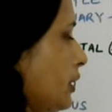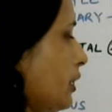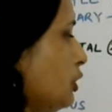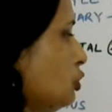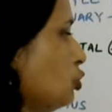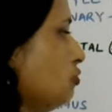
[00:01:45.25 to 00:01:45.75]

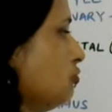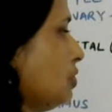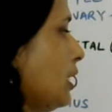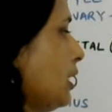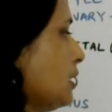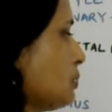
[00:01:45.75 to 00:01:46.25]
are two
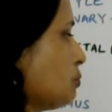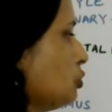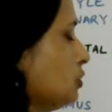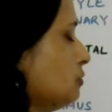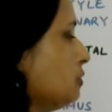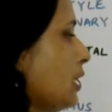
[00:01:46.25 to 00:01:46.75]
flowers,
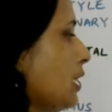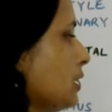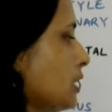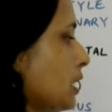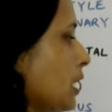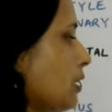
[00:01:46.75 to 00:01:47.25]
both
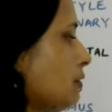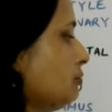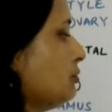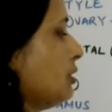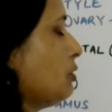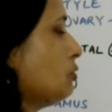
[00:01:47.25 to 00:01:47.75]
flowers are
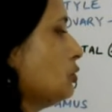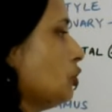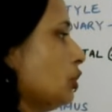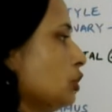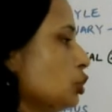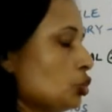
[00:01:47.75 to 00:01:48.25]
found
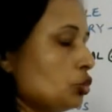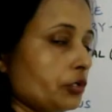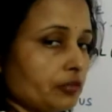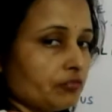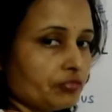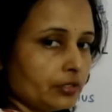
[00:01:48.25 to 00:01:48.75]
on two
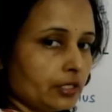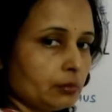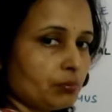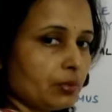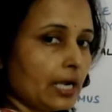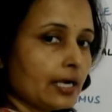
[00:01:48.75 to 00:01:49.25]

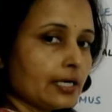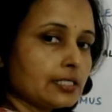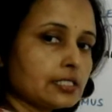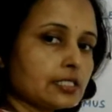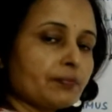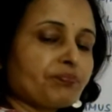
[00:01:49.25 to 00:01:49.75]
different
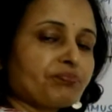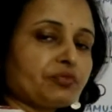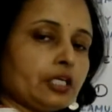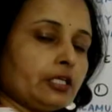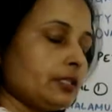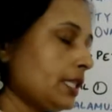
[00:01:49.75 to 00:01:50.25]
plants.
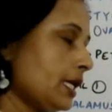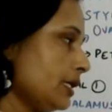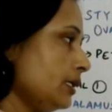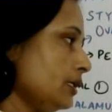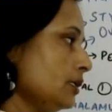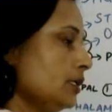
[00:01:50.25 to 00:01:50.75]

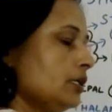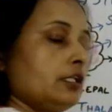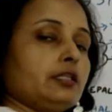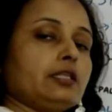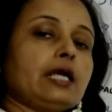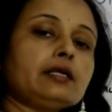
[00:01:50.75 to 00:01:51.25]
Then
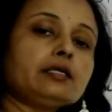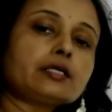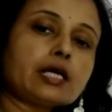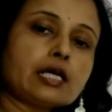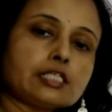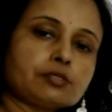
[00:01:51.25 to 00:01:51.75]
that
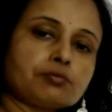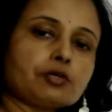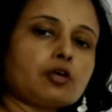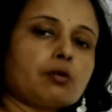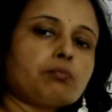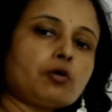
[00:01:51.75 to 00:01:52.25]
transfer
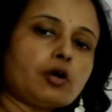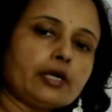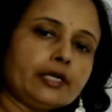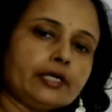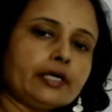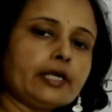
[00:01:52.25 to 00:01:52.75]
of
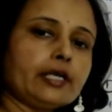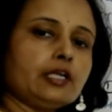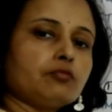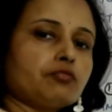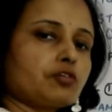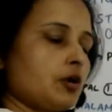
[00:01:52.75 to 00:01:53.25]
pollen
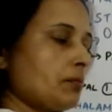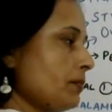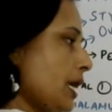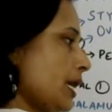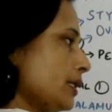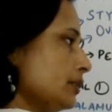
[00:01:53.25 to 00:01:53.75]
grain from
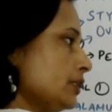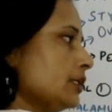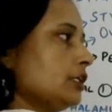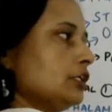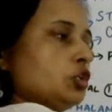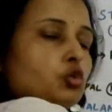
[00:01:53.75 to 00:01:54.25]

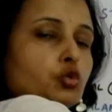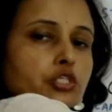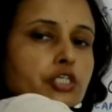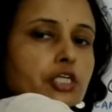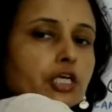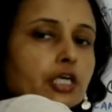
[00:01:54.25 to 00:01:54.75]
anther to
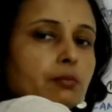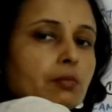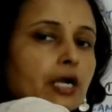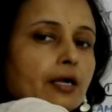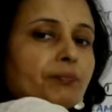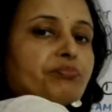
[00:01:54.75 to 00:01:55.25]

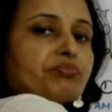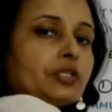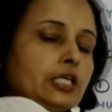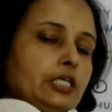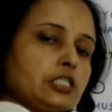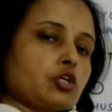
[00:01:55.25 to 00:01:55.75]
stigma
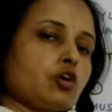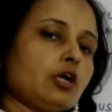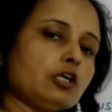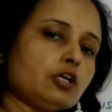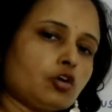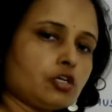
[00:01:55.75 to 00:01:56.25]
is
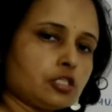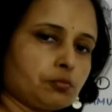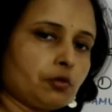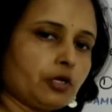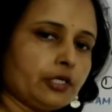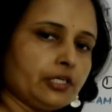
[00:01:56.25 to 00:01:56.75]
called
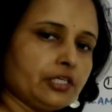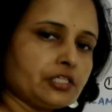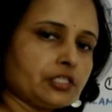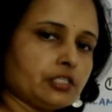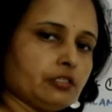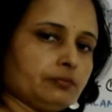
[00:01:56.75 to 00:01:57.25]

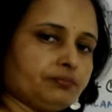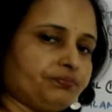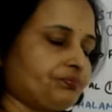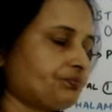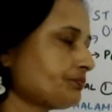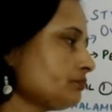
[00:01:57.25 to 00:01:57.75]
cross-pollination.
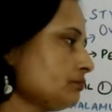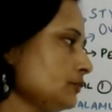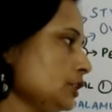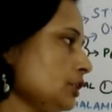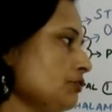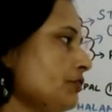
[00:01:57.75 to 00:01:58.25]

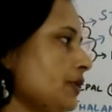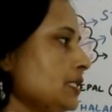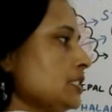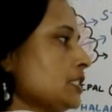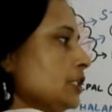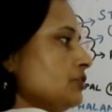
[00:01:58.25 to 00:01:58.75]
When
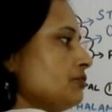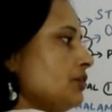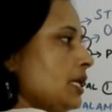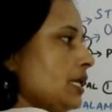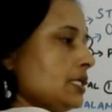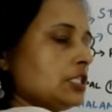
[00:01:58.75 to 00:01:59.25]
such
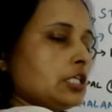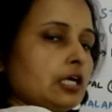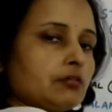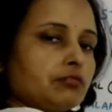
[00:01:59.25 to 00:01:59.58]
flowers are